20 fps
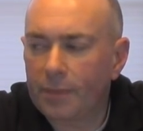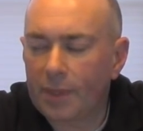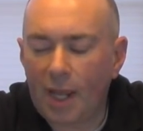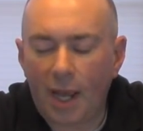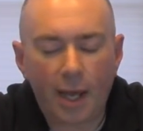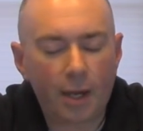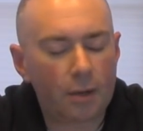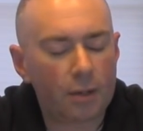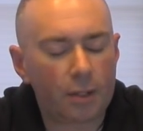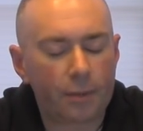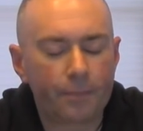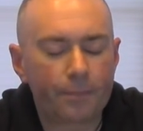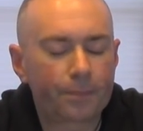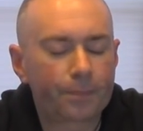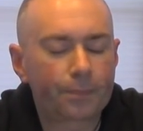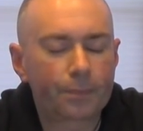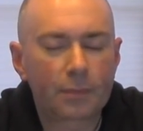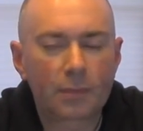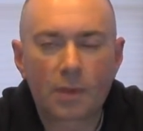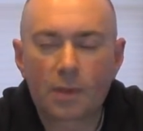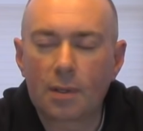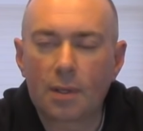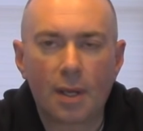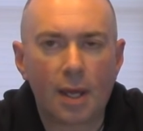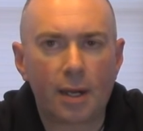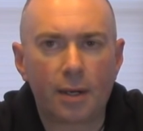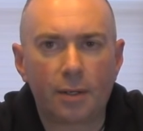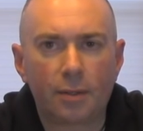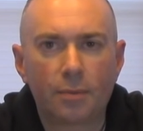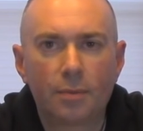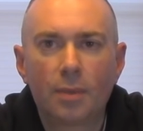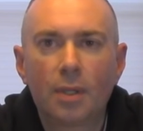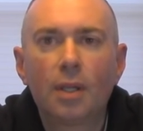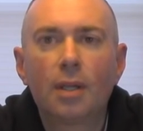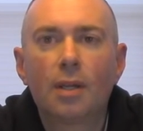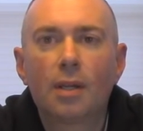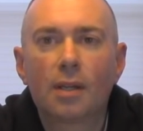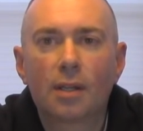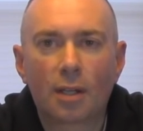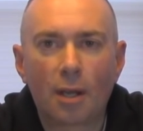I don't know. I don't know.
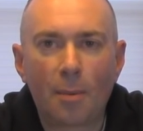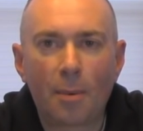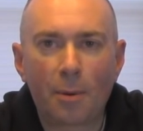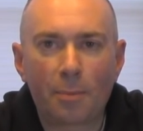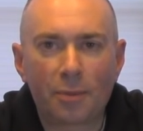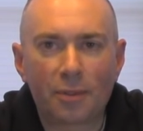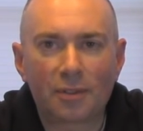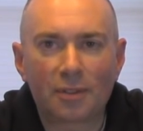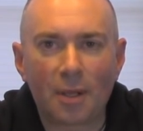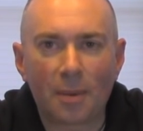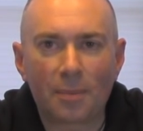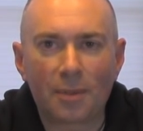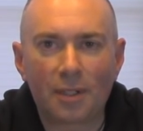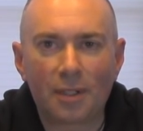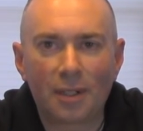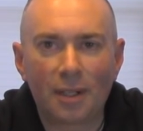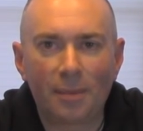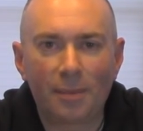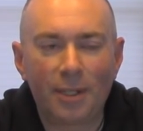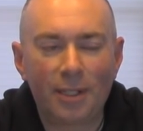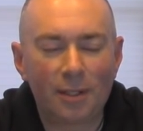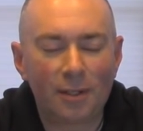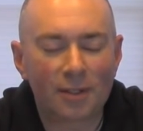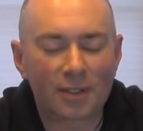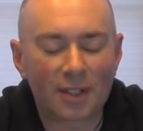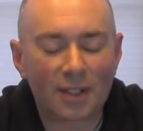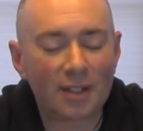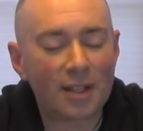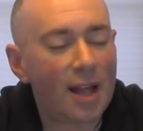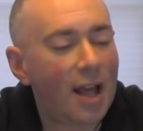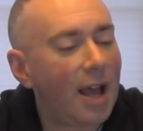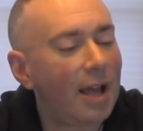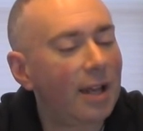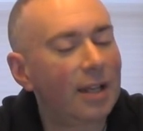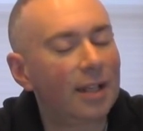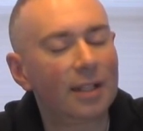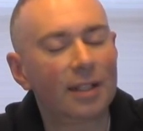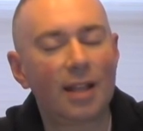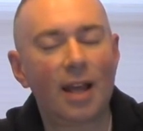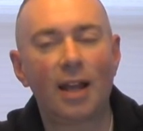Come up with something. I mean, there's a
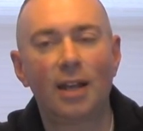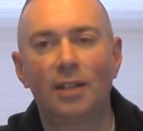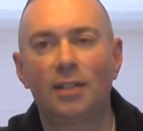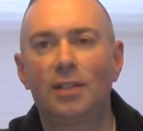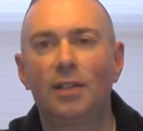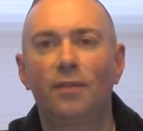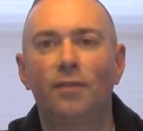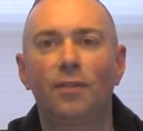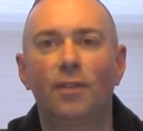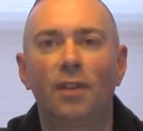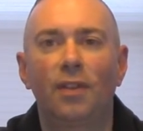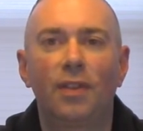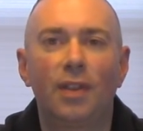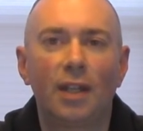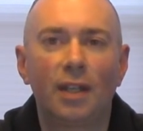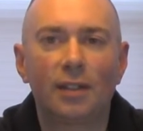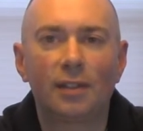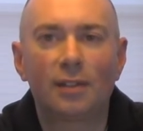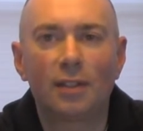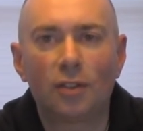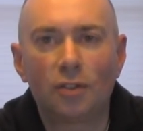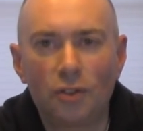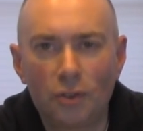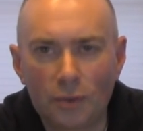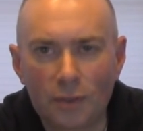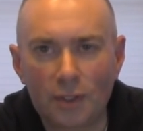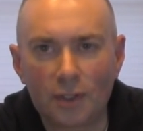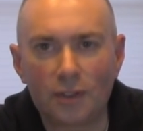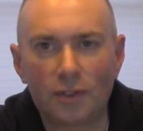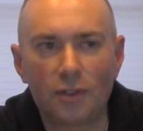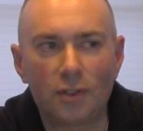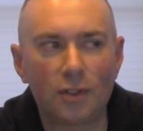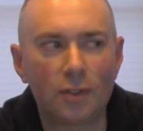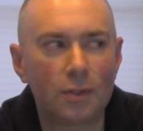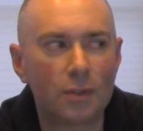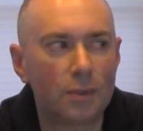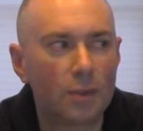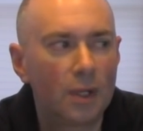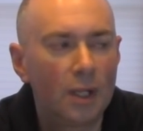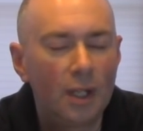lot a lot of different things that you could
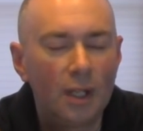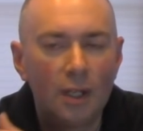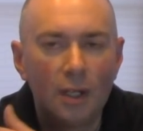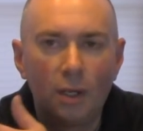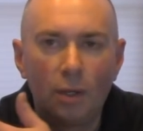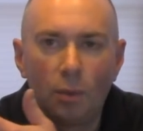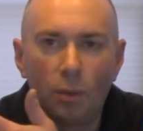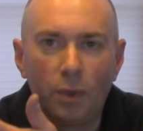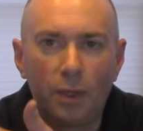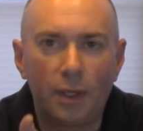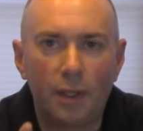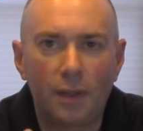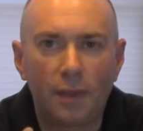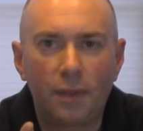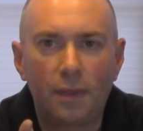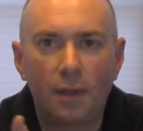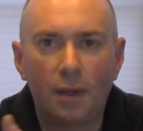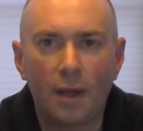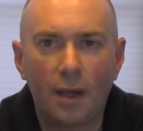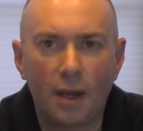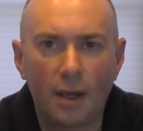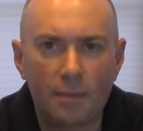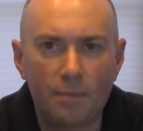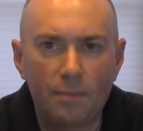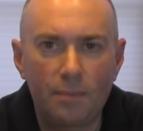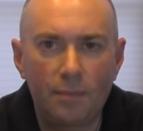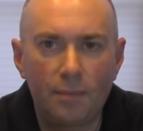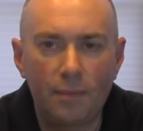do with uh,